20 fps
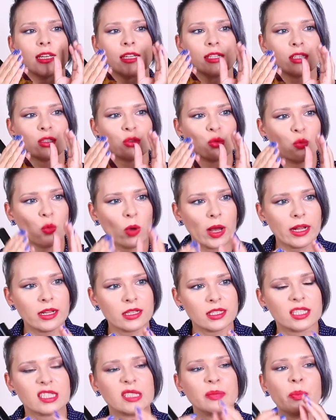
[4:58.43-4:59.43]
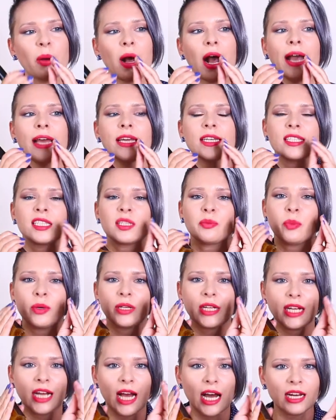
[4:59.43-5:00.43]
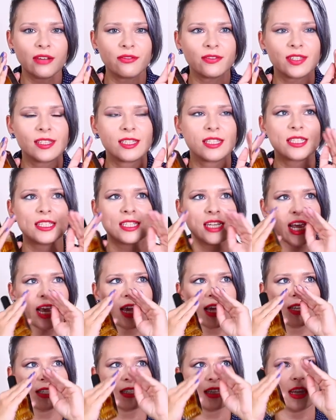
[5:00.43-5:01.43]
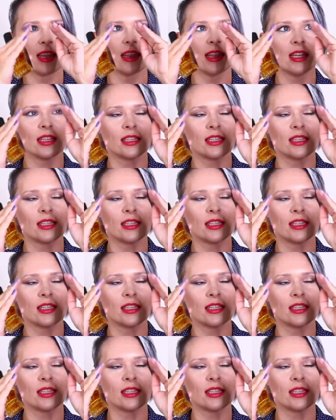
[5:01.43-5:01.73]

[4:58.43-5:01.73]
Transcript: it's well spiced, but it kind of stays in